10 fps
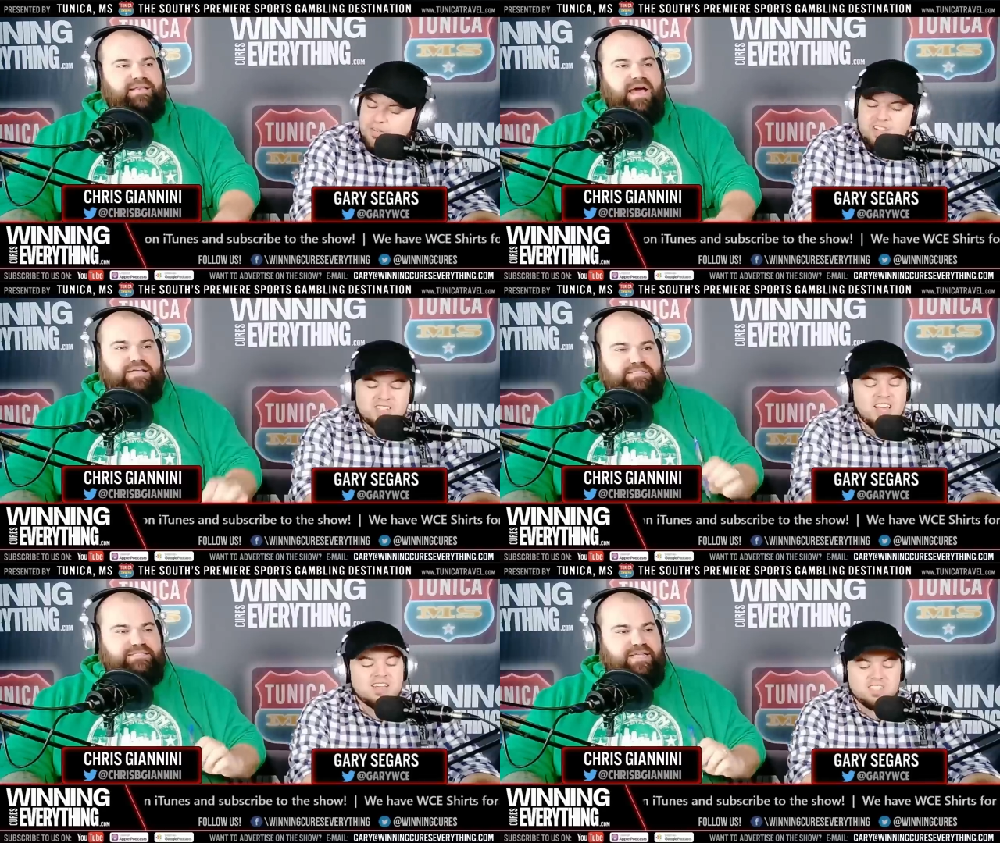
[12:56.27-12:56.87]

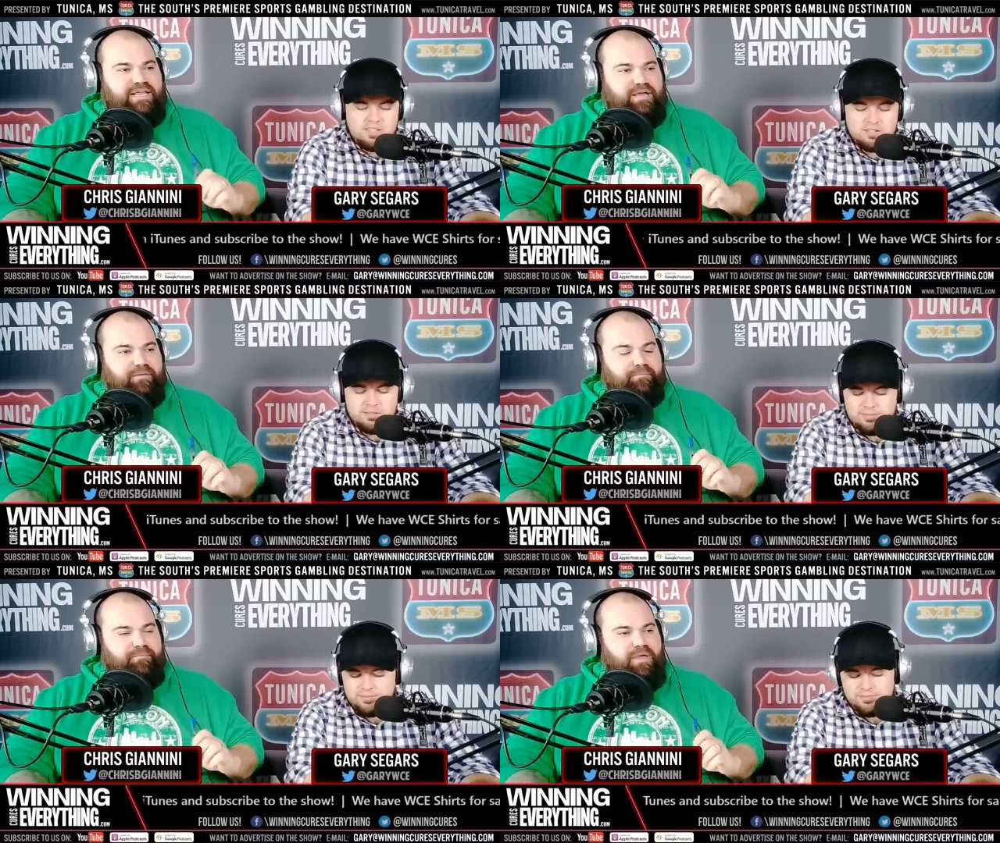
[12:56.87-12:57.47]
Speaker 1: Fantastic. not see
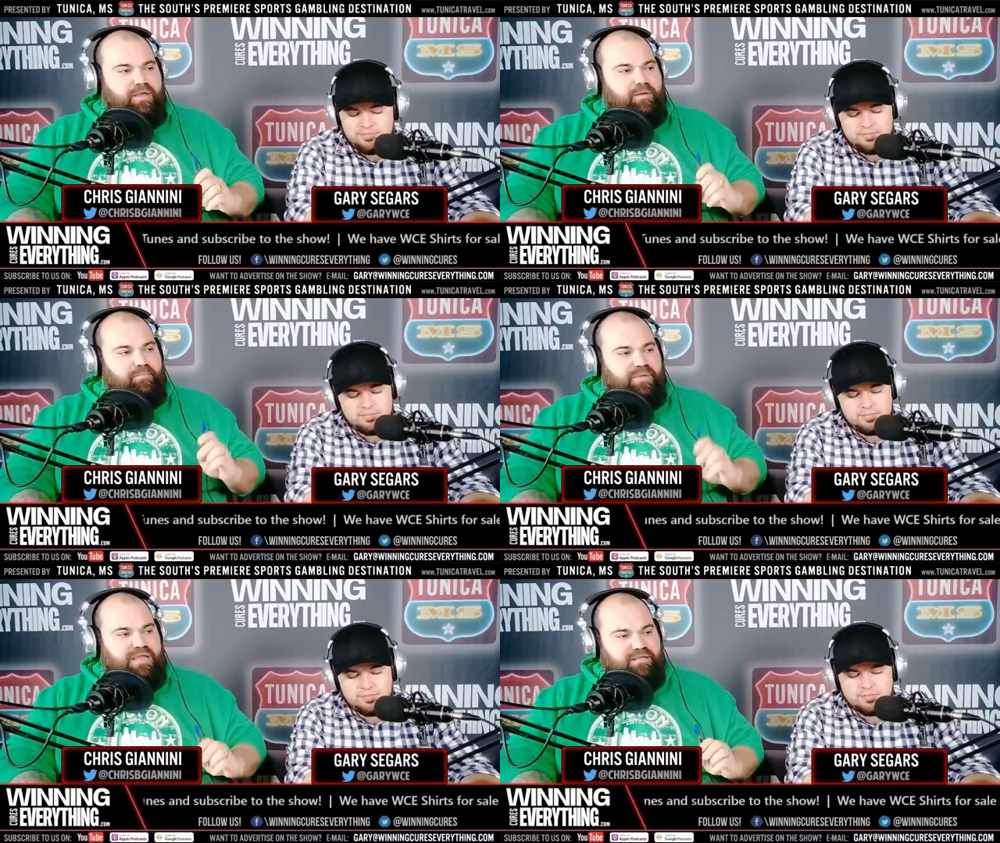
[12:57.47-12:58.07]
him
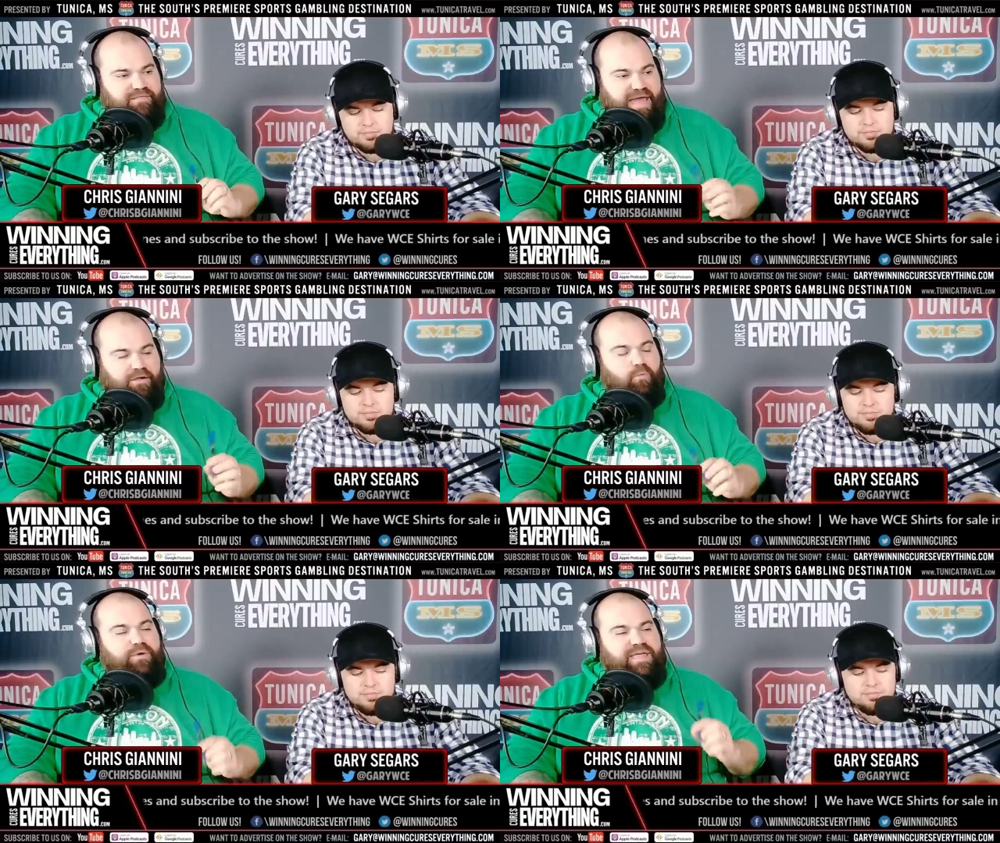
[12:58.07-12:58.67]
being that
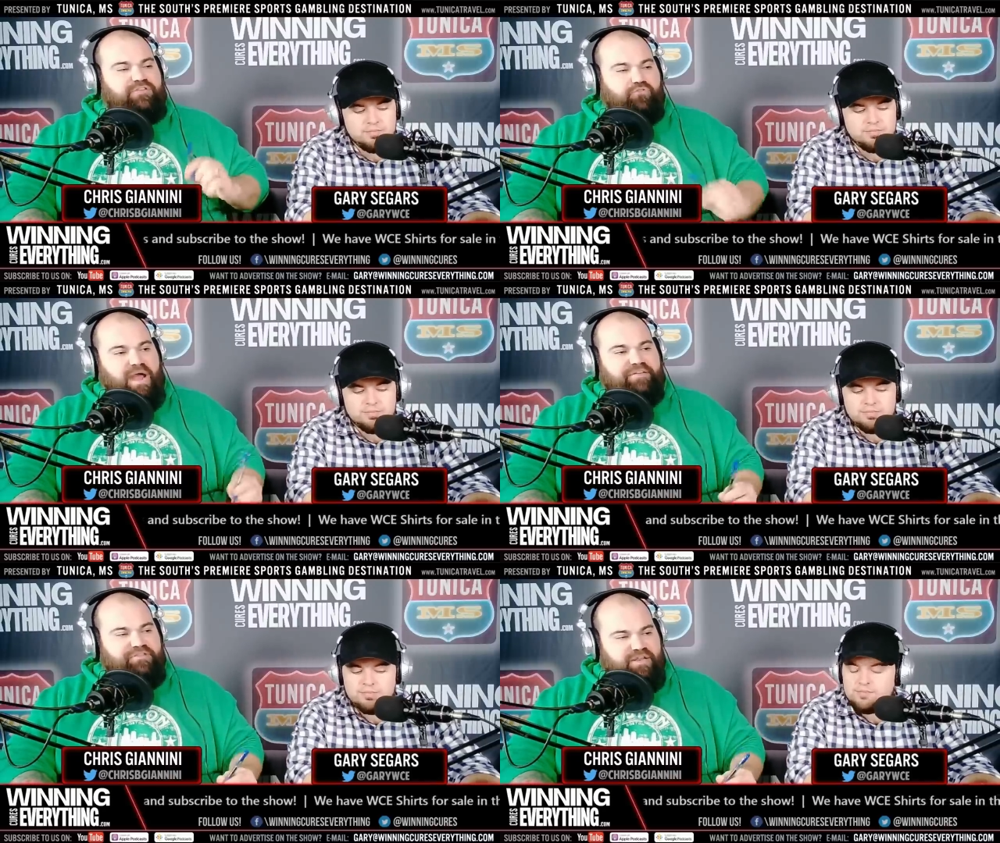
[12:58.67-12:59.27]
good. When they
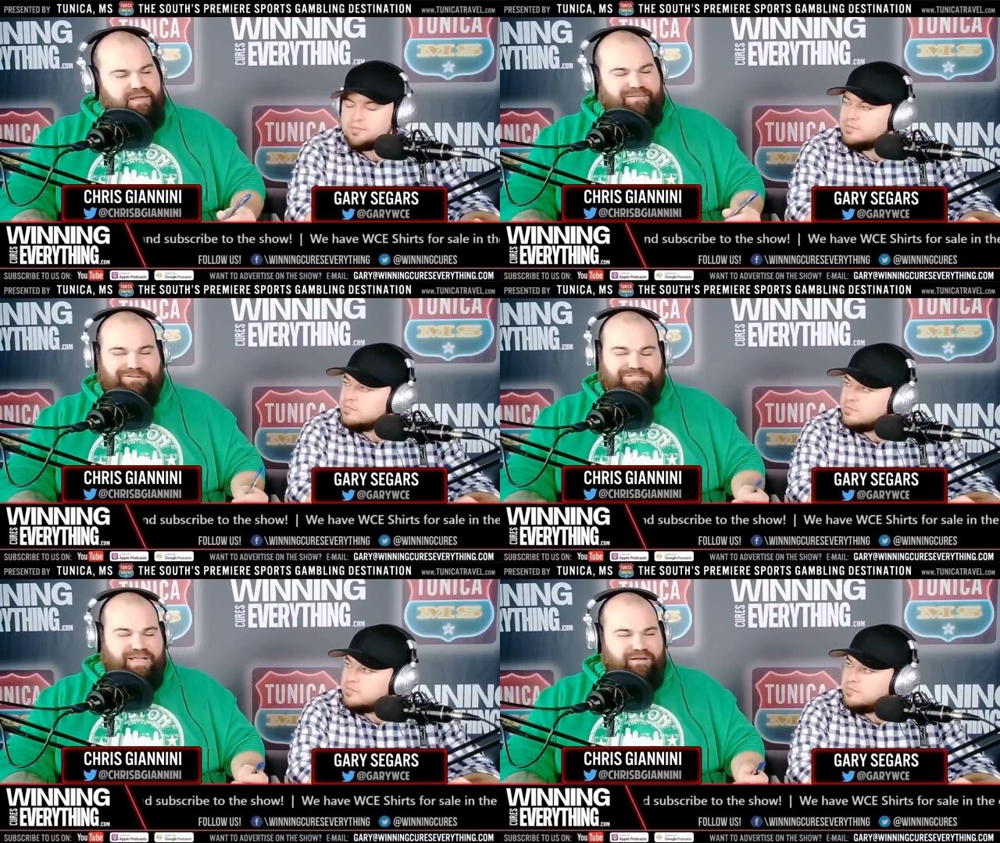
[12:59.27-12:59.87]
drafted him, I
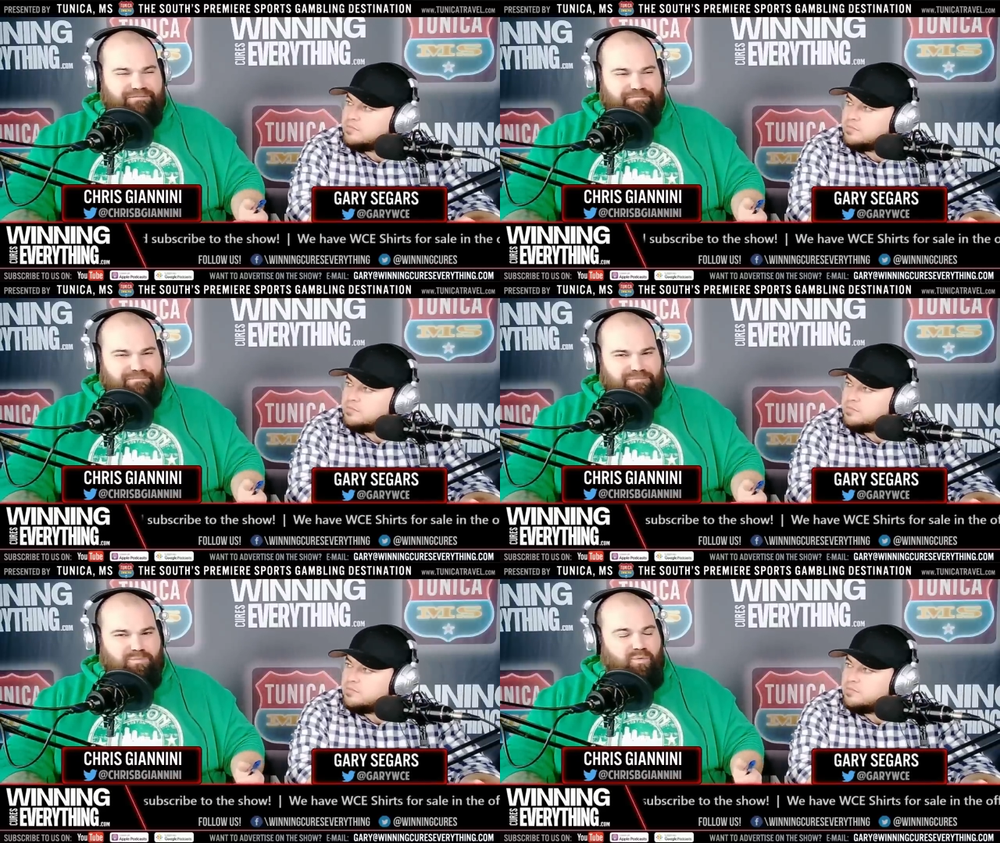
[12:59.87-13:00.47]
was like,
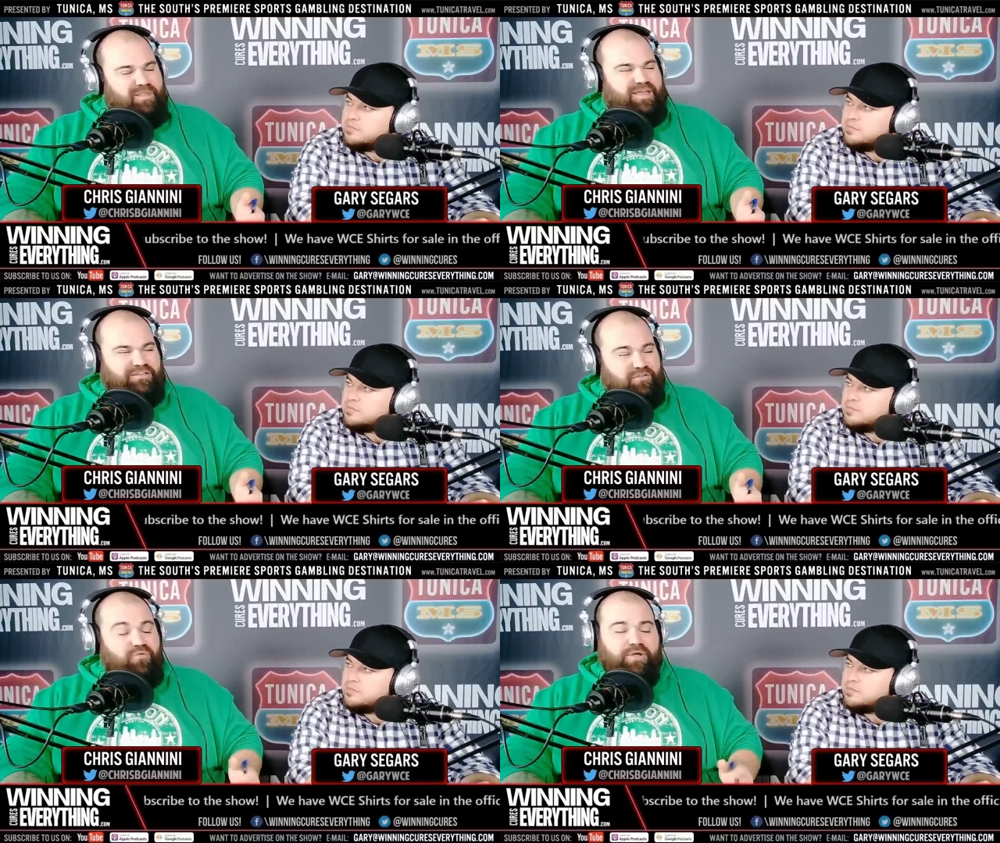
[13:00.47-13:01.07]
what are they
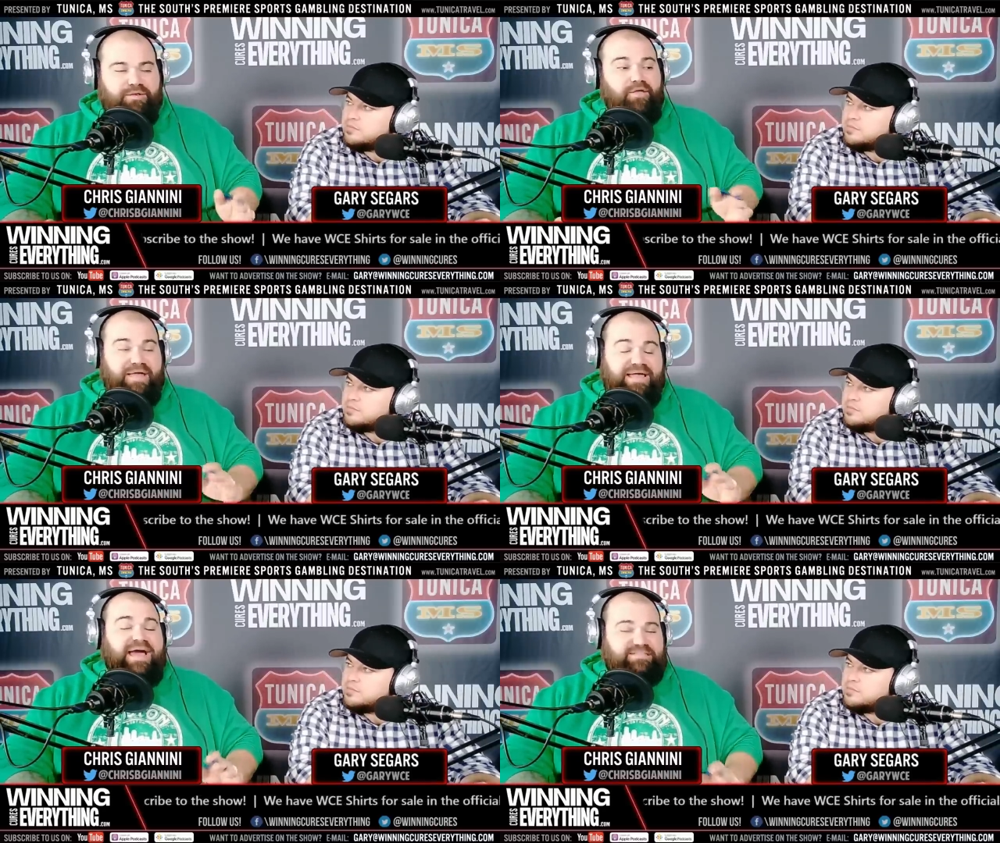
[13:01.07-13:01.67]
doing? No,
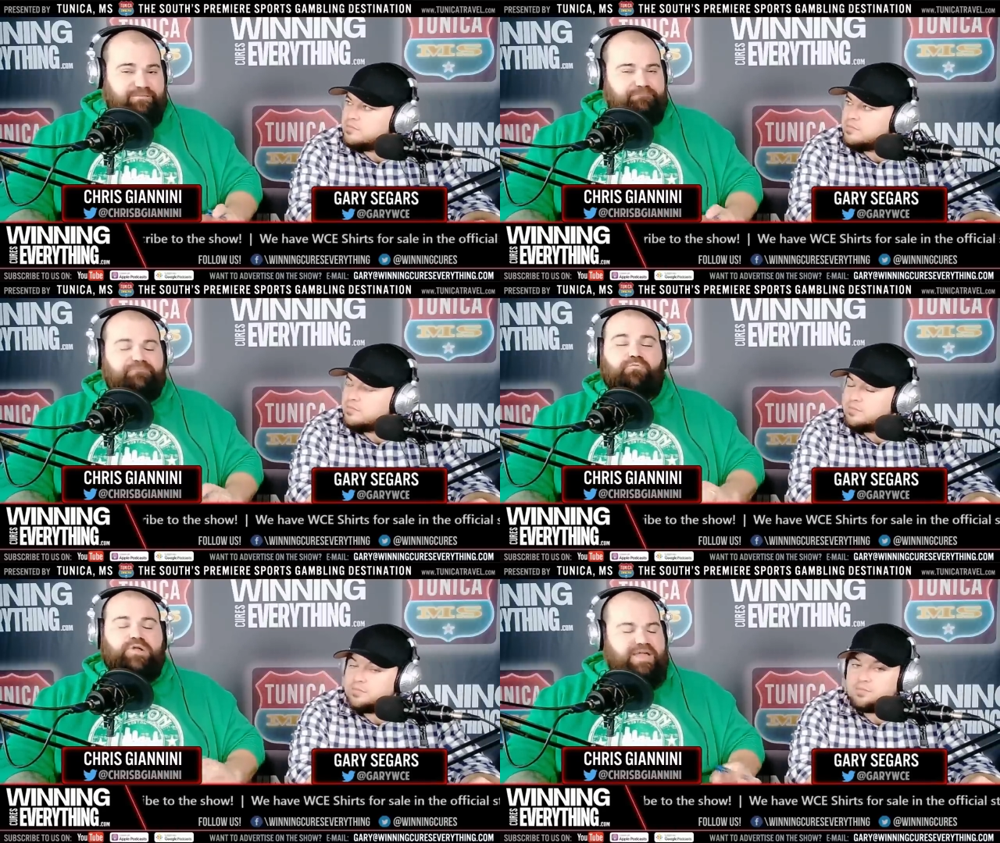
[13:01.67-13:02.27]
that guy's a
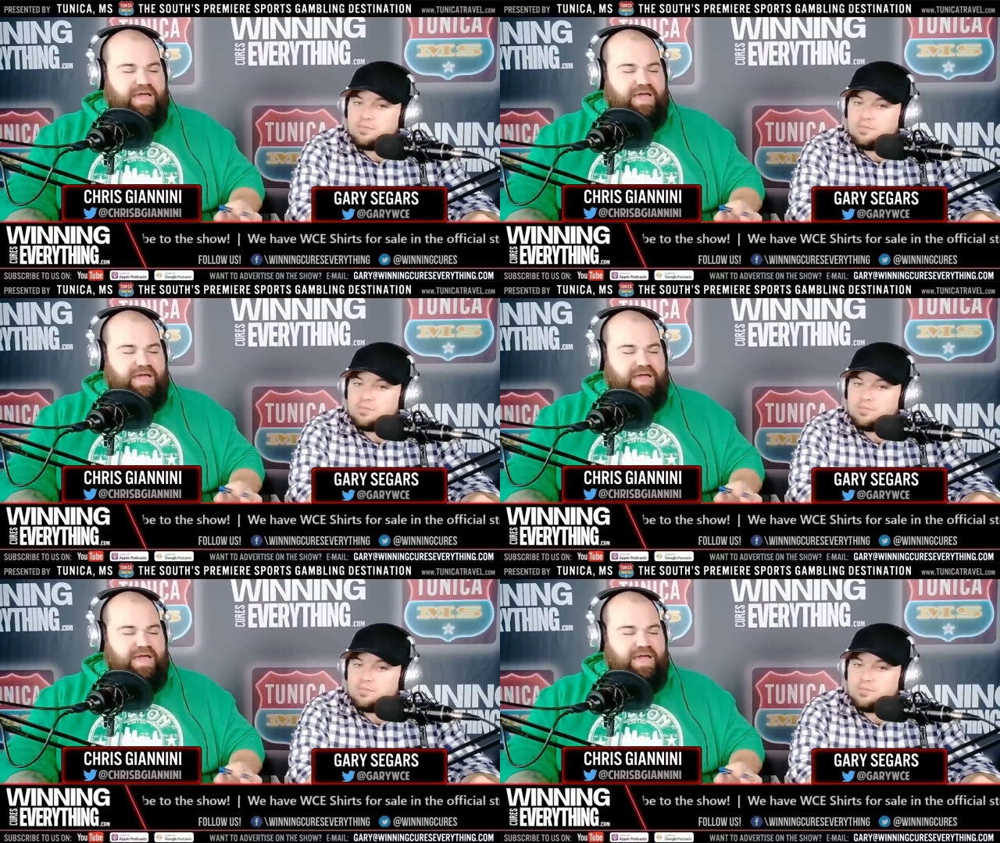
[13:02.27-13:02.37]
freak